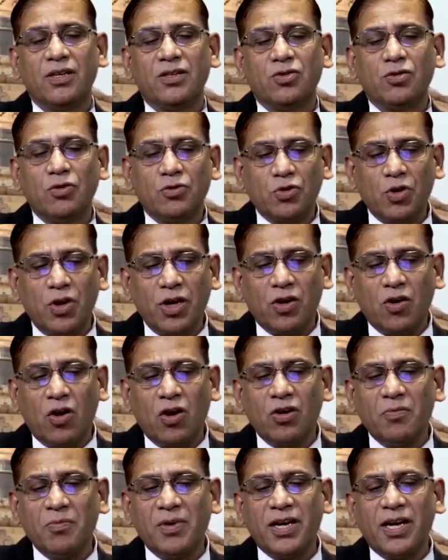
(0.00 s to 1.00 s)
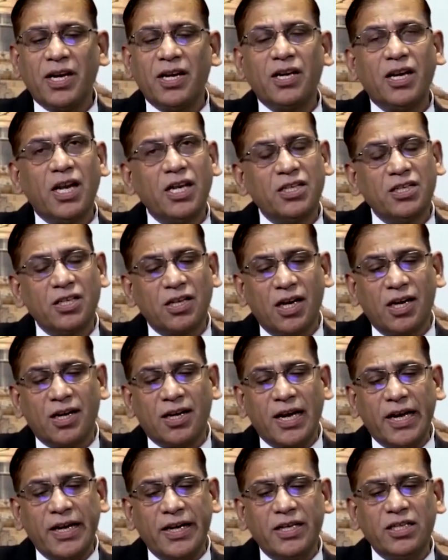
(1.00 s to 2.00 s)
Socio-economic and cultural
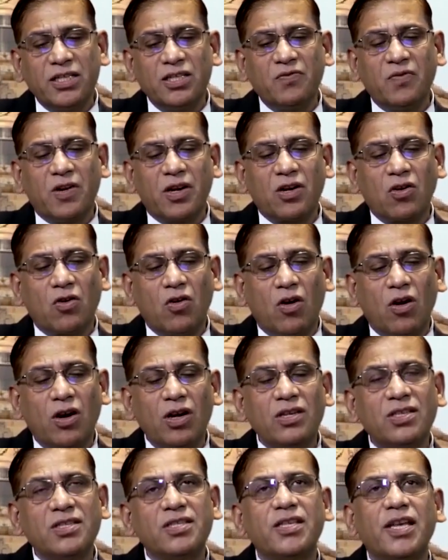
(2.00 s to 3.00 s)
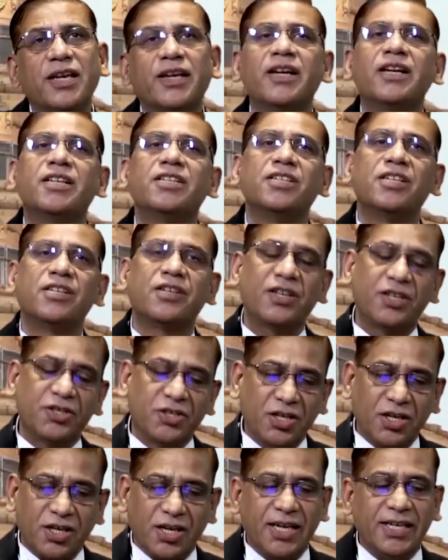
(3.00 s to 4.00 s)
rights were called second
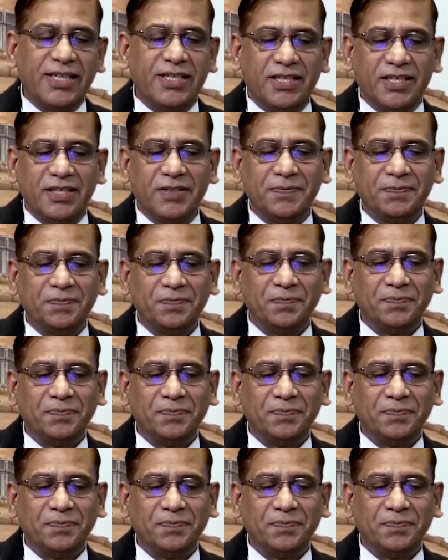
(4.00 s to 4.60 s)
generation rights.